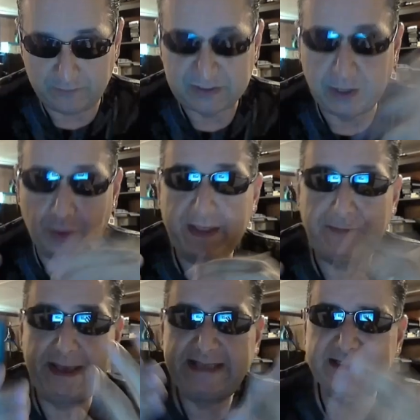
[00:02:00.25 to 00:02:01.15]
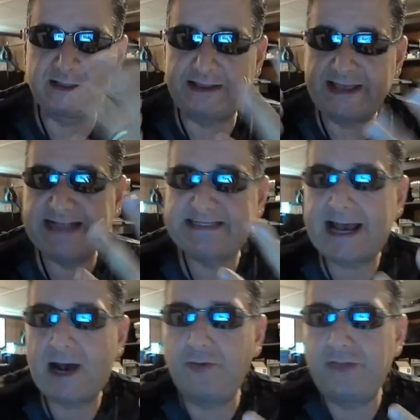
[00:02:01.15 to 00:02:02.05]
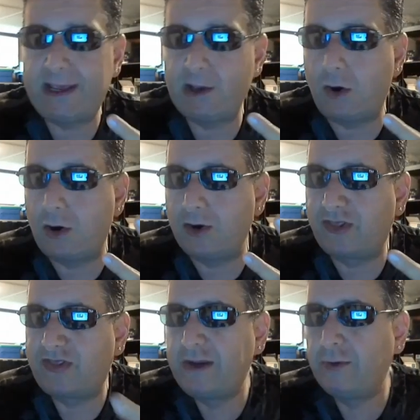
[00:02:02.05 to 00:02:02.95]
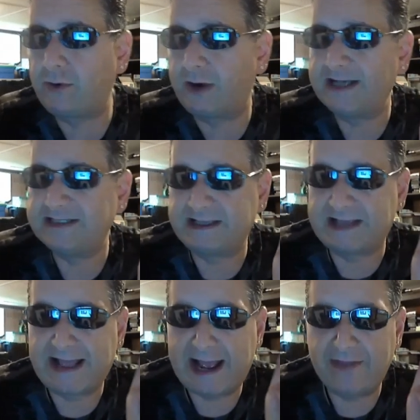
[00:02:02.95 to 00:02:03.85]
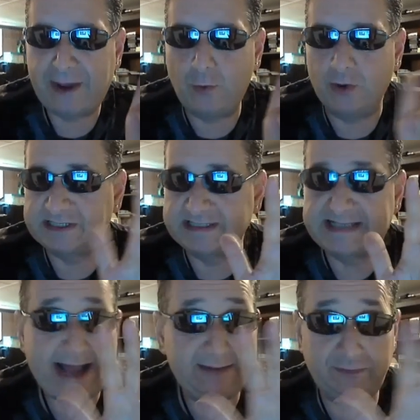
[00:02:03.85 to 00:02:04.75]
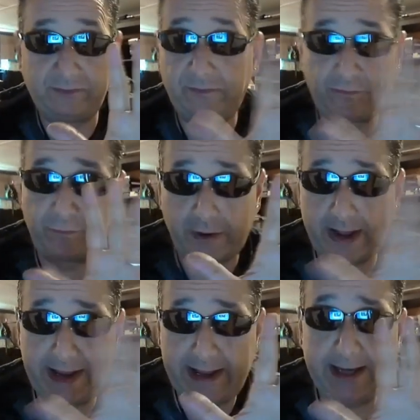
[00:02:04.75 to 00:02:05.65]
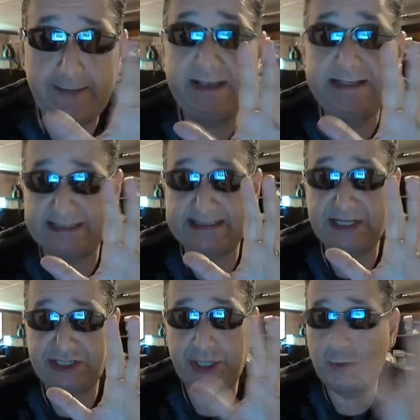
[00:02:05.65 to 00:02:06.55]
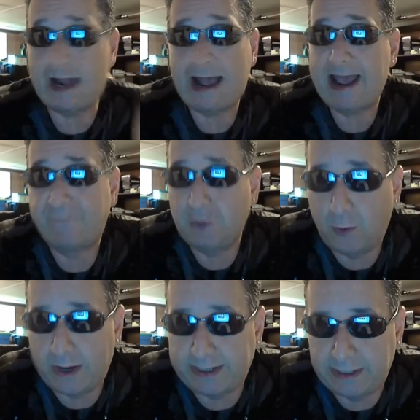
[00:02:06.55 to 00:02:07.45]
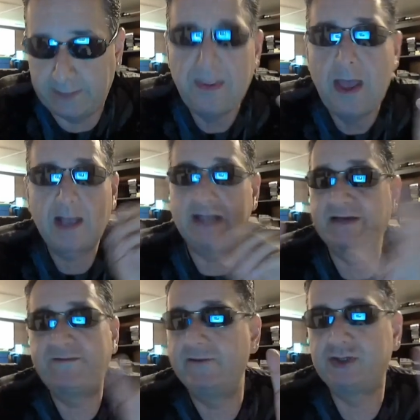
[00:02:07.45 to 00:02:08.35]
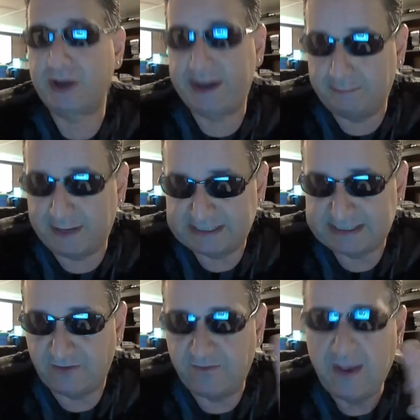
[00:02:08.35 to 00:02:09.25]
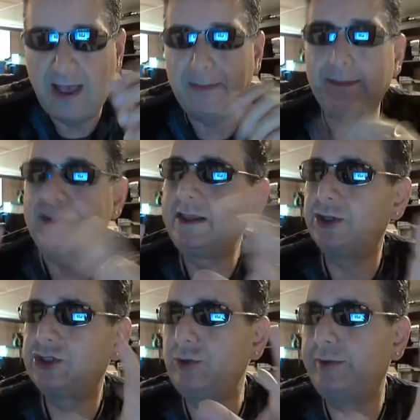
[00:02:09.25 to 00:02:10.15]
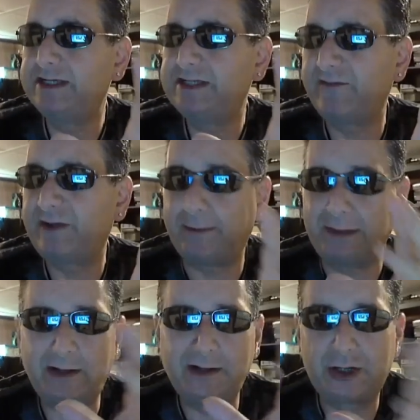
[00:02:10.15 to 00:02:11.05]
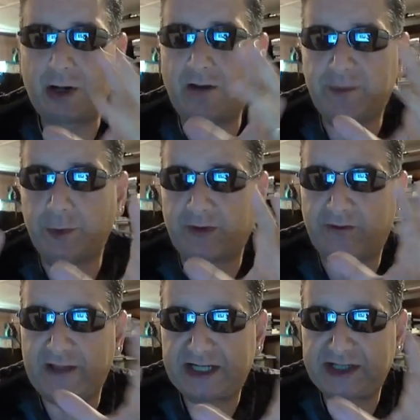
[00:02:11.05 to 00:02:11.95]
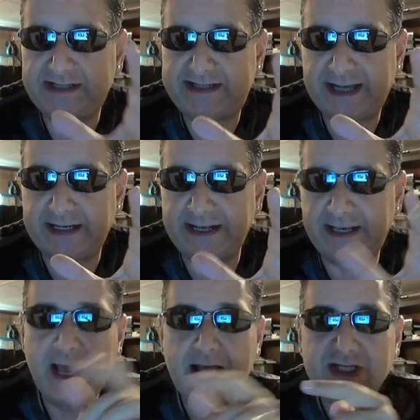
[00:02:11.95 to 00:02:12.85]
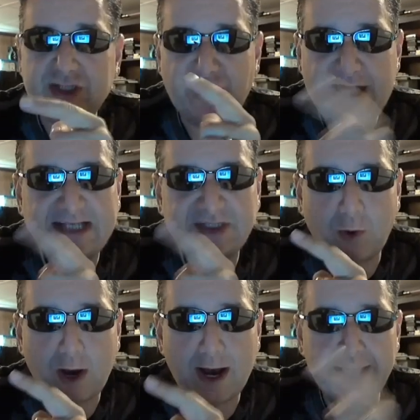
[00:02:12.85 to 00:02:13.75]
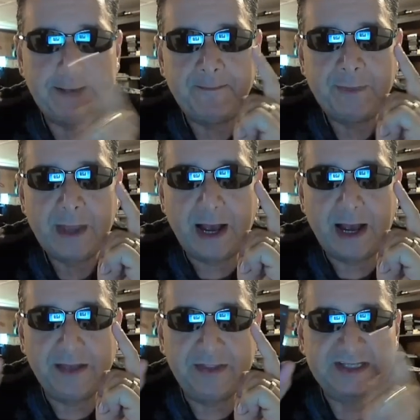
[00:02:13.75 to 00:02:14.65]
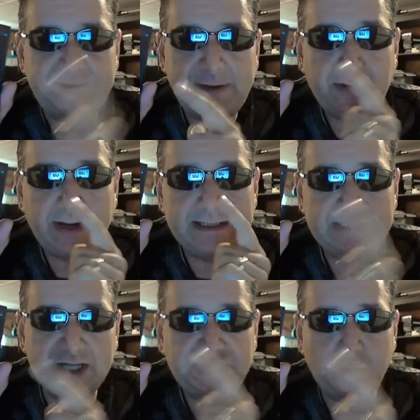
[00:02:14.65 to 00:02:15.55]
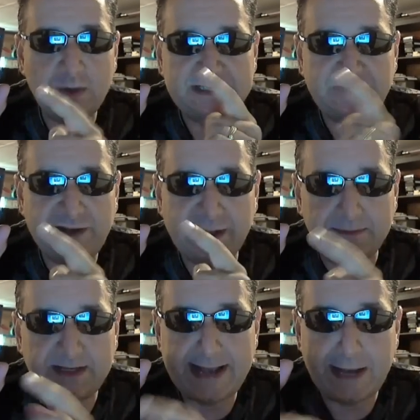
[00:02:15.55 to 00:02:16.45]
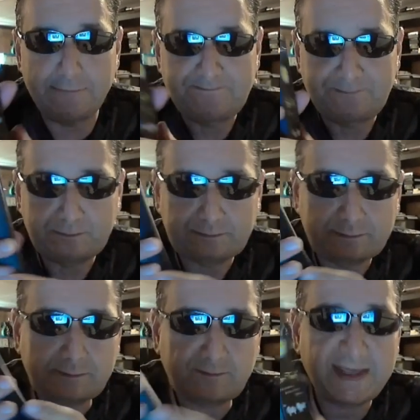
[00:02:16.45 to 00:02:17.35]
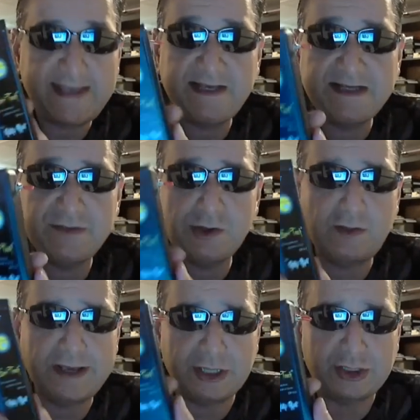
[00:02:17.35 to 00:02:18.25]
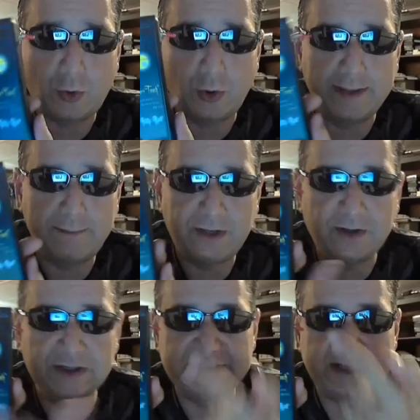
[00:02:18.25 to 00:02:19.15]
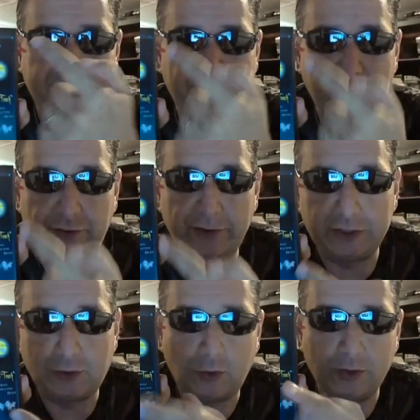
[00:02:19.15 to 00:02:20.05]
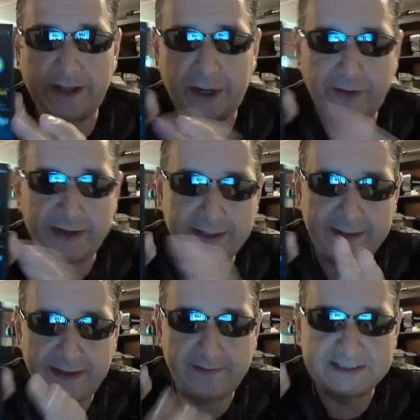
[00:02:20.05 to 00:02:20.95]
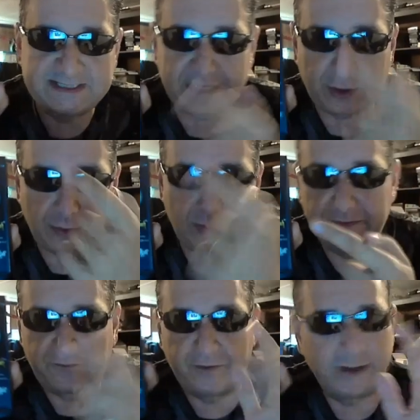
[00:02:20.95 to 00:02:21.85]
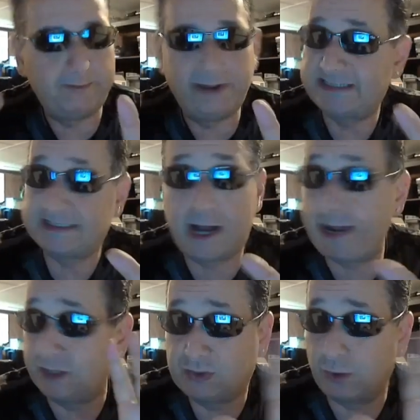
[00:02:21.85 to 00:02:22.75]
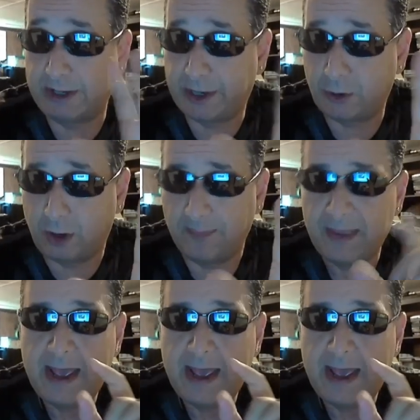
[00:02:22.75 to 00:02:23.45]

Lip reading: So basically that's how they are theorizing that, how that works. Is that, for any means, is that genuine? I have no idea, because I've never tried it myself, but I'm a little dubious of it. I'm a little uncomfortable with the flashlight technique. So that's why the Spirit Touch was developed. Now, it does look like a toy because of the really cool lettering and the sticker on the front, but it's not a toy at all.